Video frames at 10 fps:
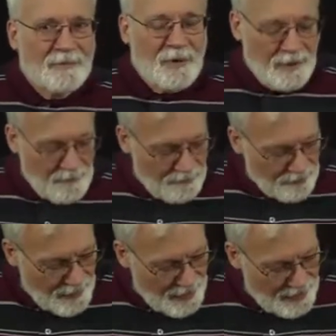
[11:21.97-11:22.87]
Okay.
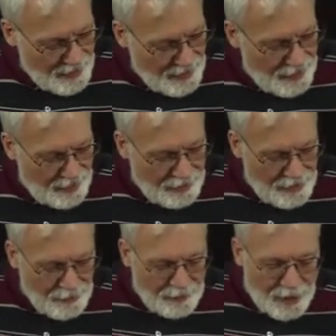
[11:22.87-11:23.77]
Uh, if,